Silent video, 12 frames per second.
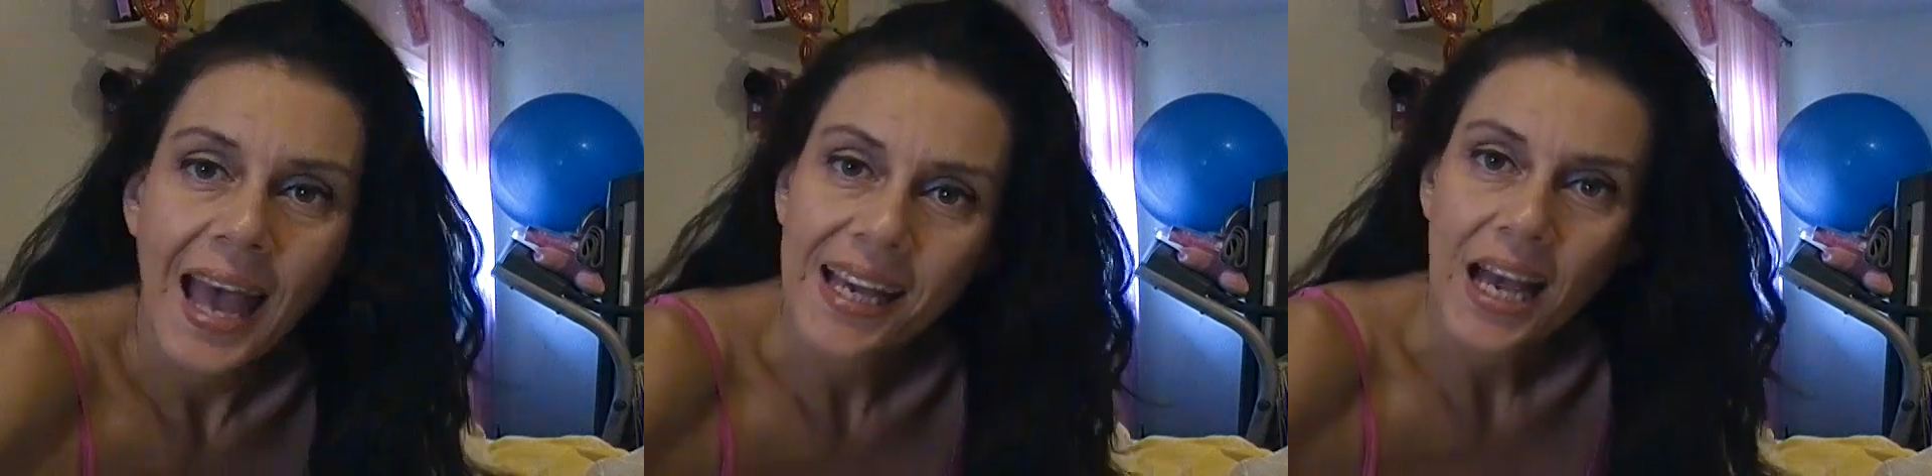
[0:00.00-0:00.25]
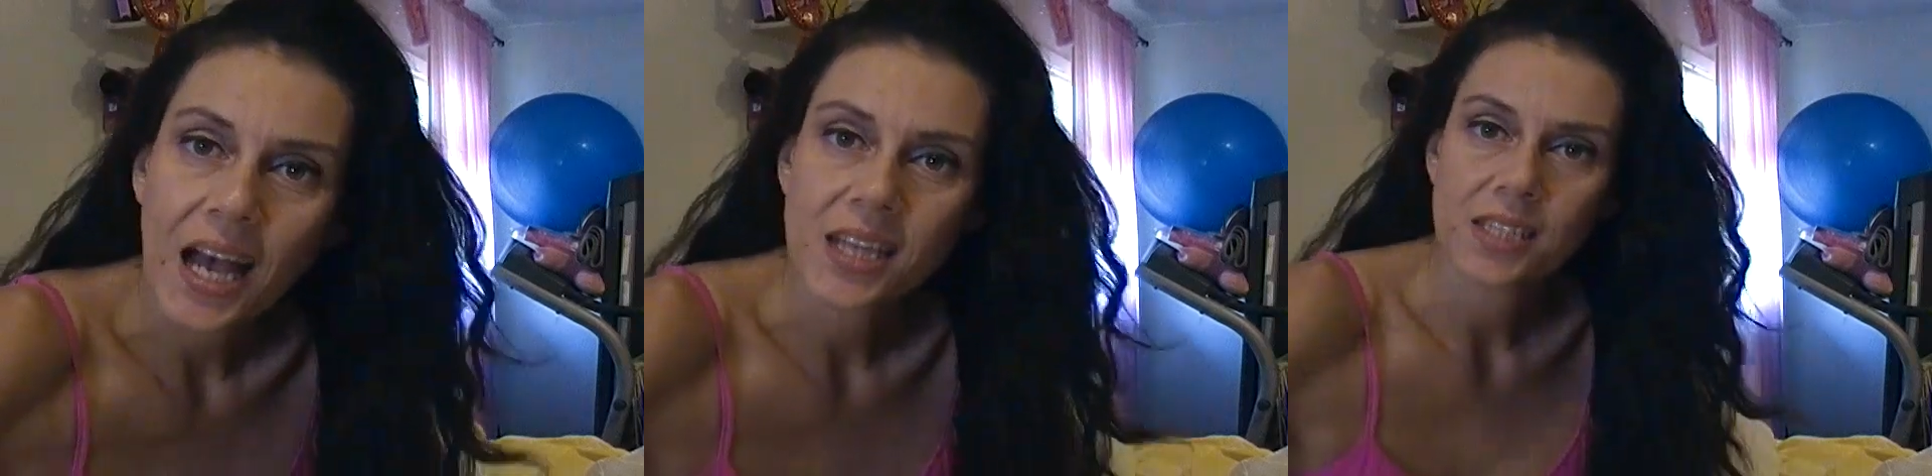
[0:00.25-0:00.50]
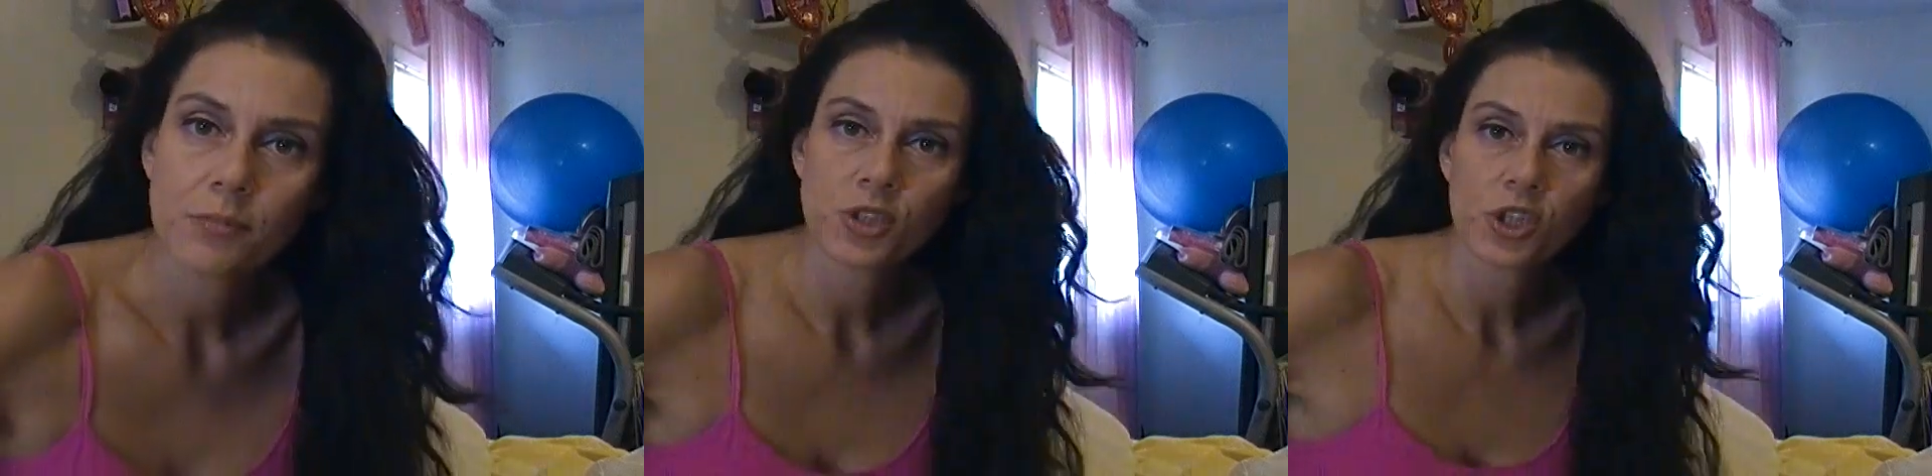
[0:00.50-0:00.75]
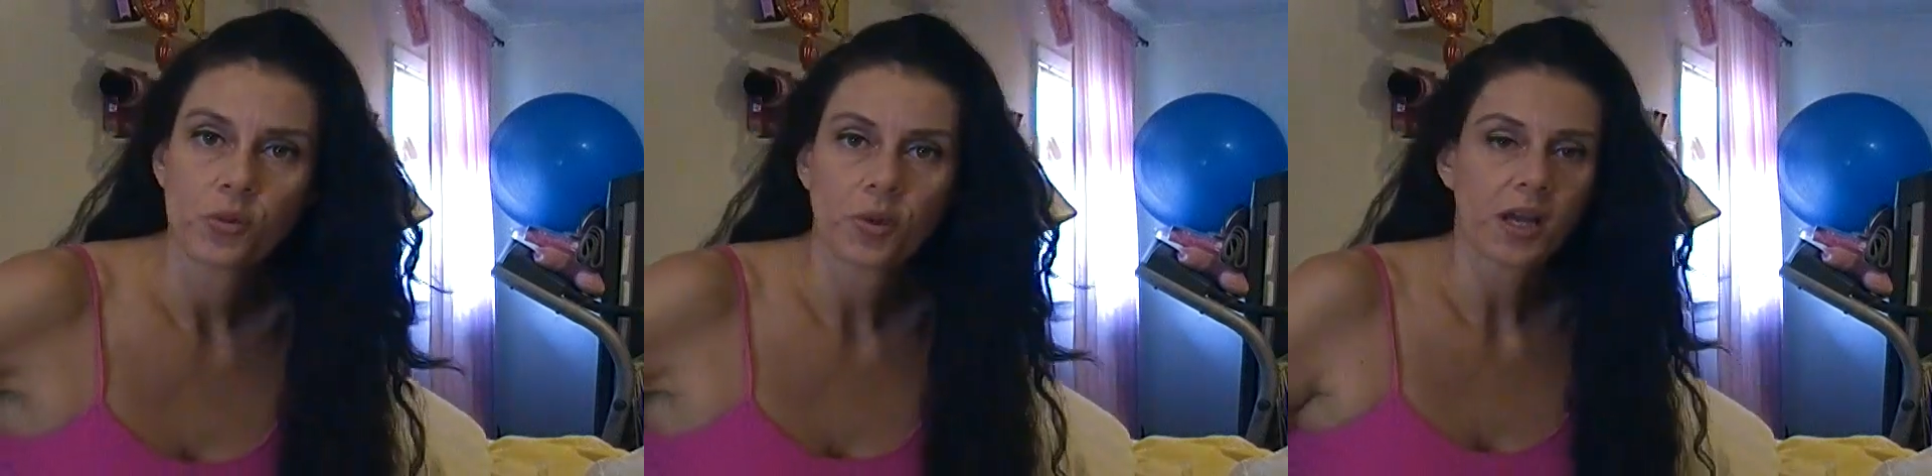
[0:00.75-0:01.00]
Hey guys, let
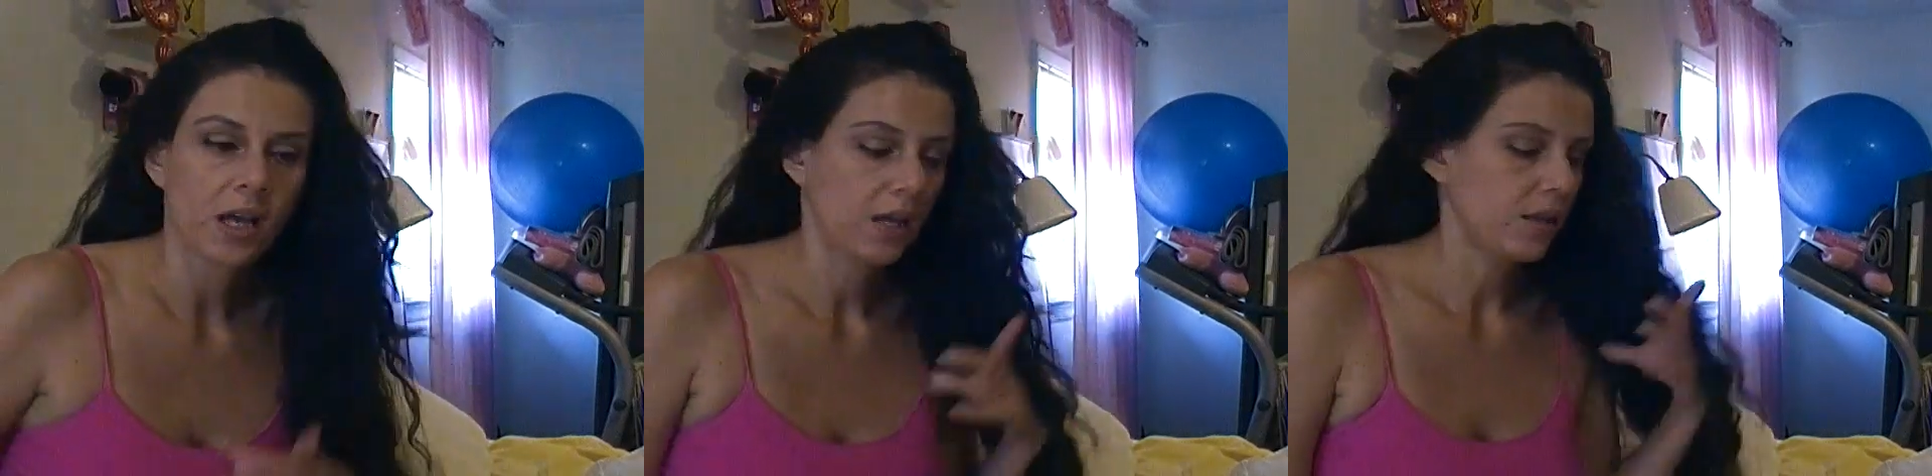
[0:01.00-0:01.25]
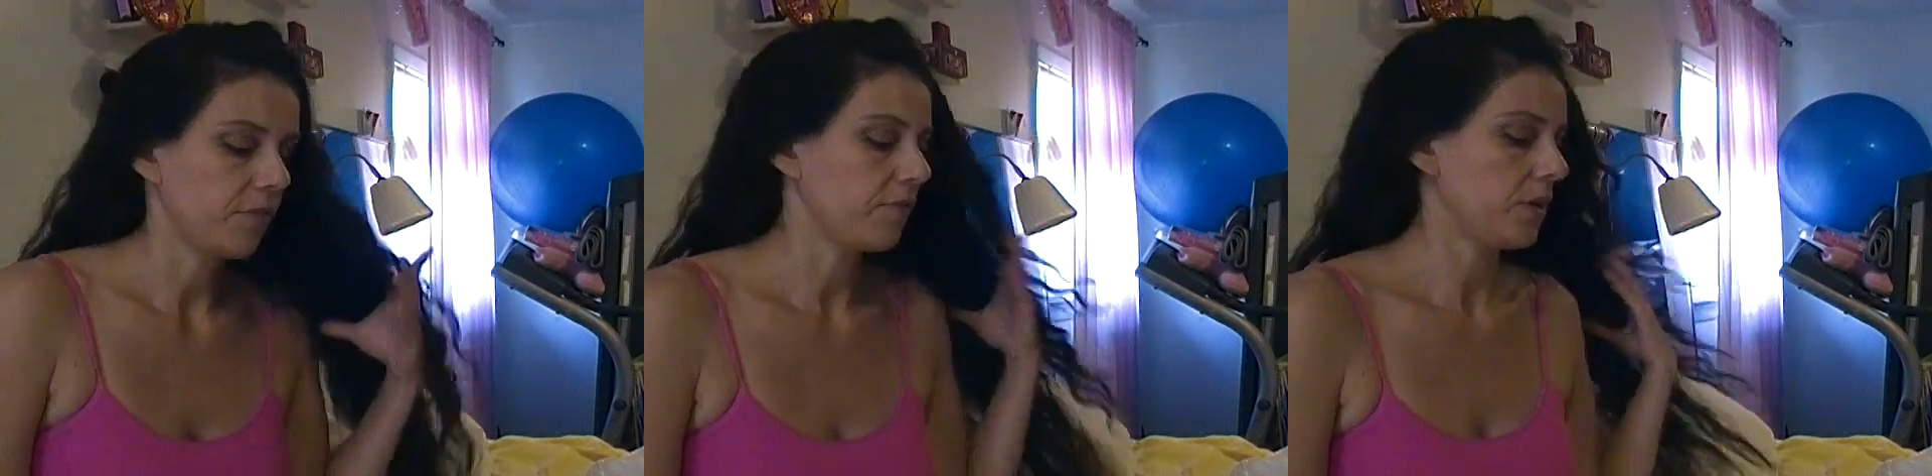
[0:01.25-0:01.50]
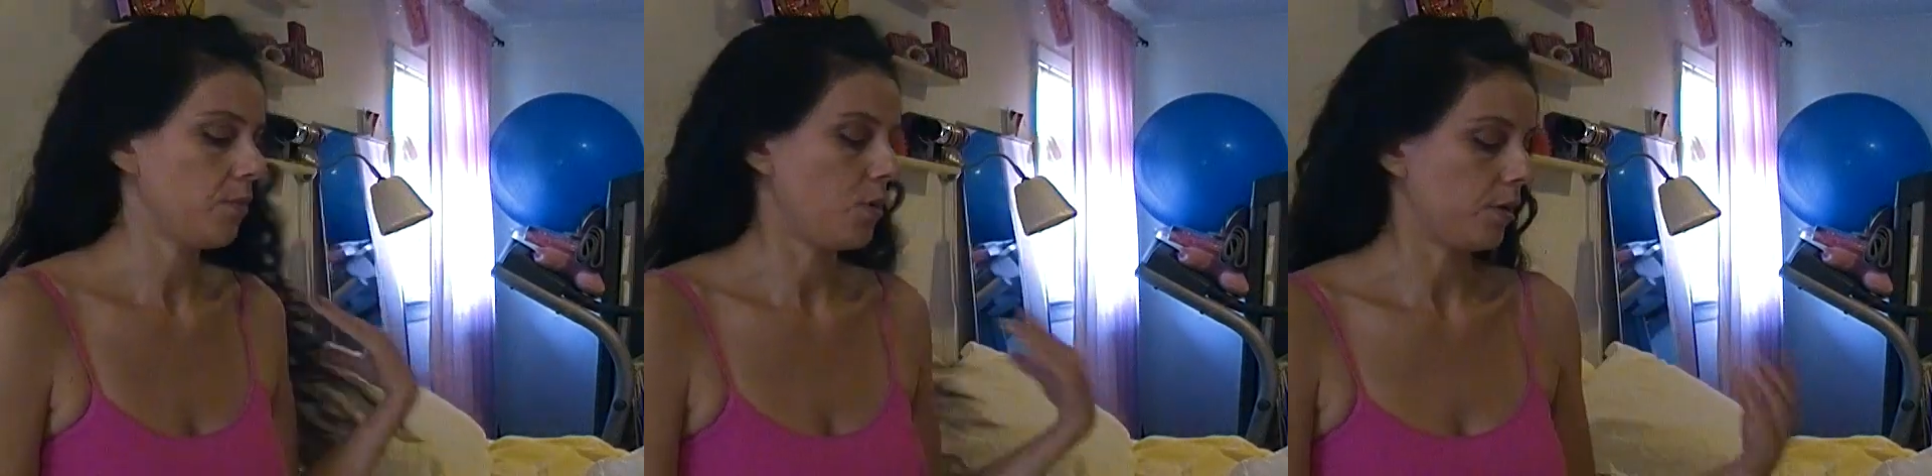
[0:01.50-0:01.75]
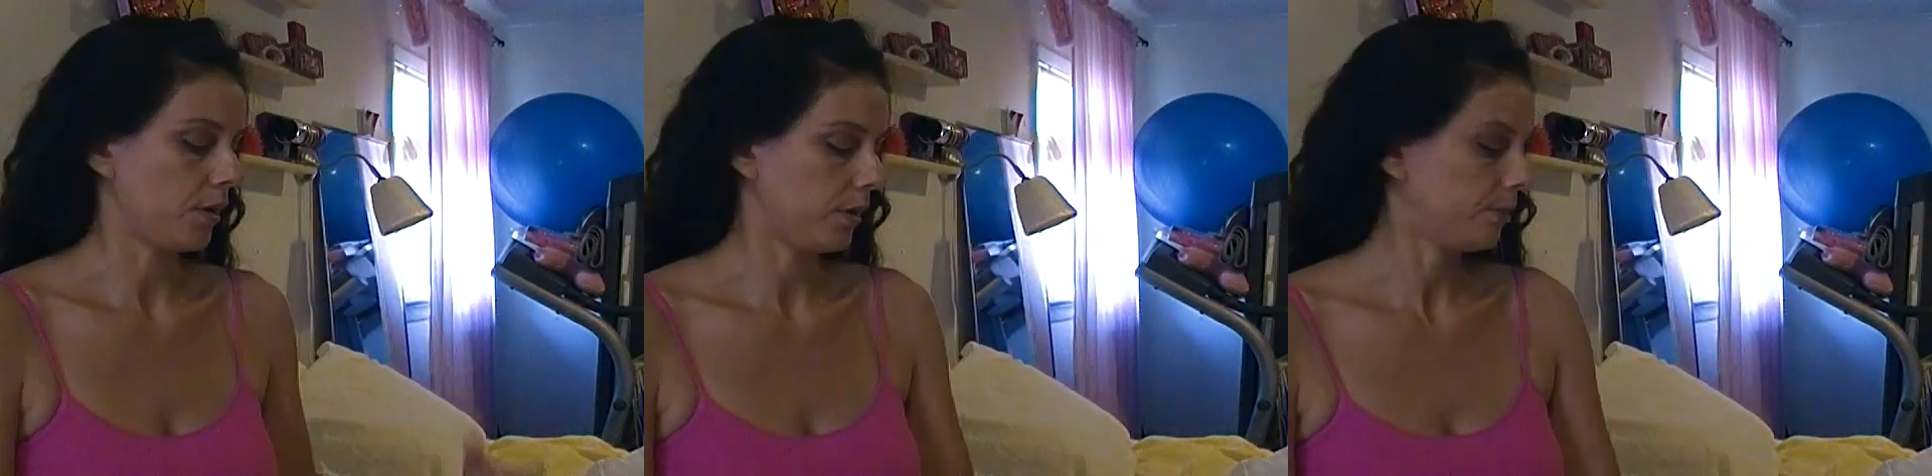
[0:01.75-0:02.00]
me show you what I got at the flea
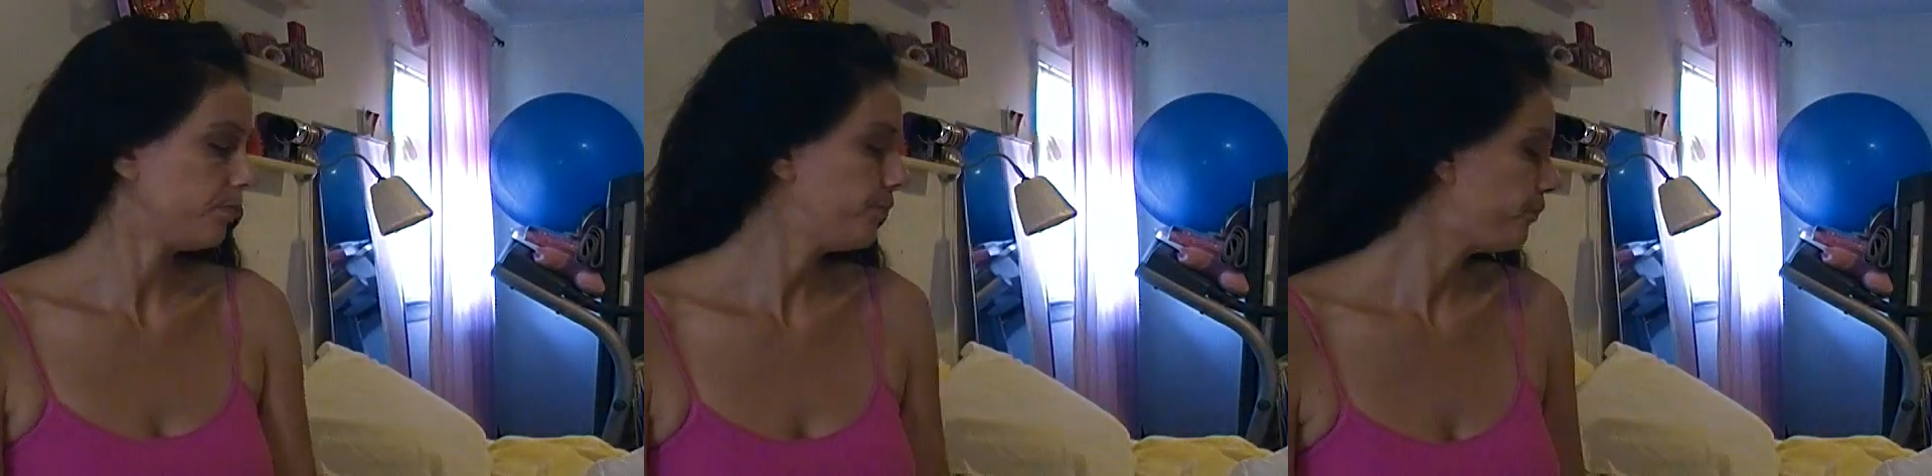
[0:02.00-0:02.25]
market.